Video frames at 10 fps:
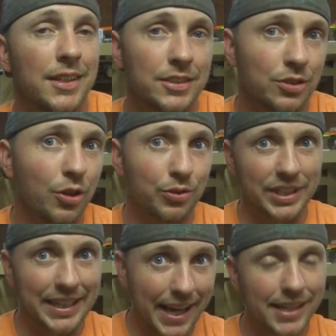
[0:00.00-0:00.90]
So on
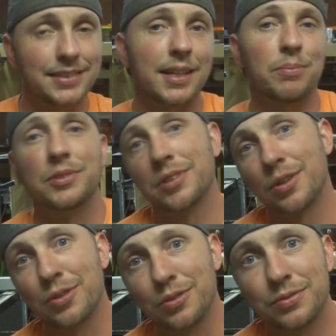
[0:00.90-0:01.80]
today's
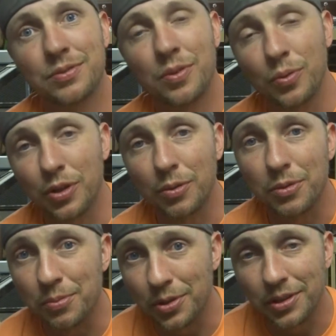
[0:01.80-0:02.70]
episode, we're going
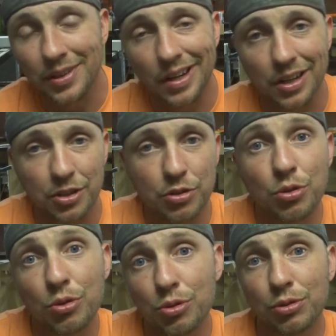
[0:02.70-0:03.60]
to be putting a
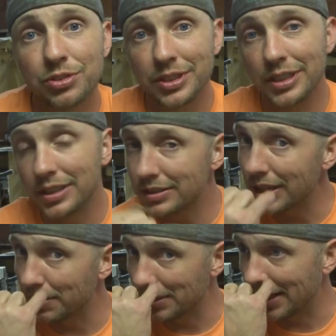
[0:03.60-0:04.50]
dual steering
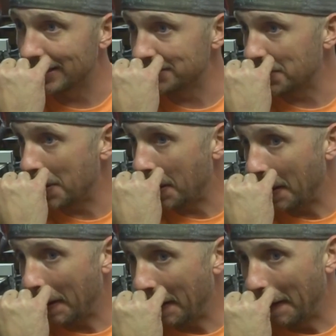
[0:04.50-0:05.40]
stabilizer
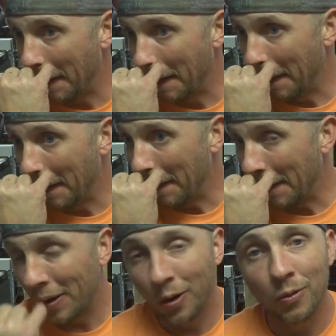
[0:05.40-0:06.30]

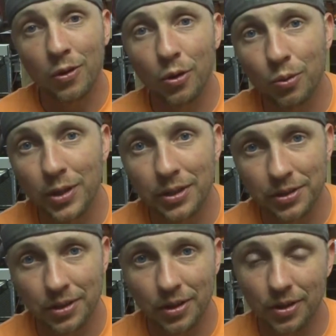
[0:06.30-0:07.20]
on the old
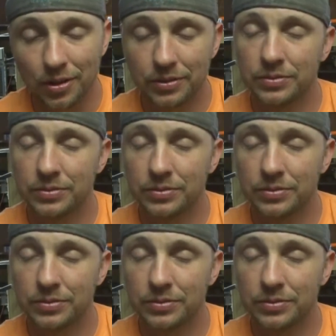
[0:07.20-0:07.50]
welding car.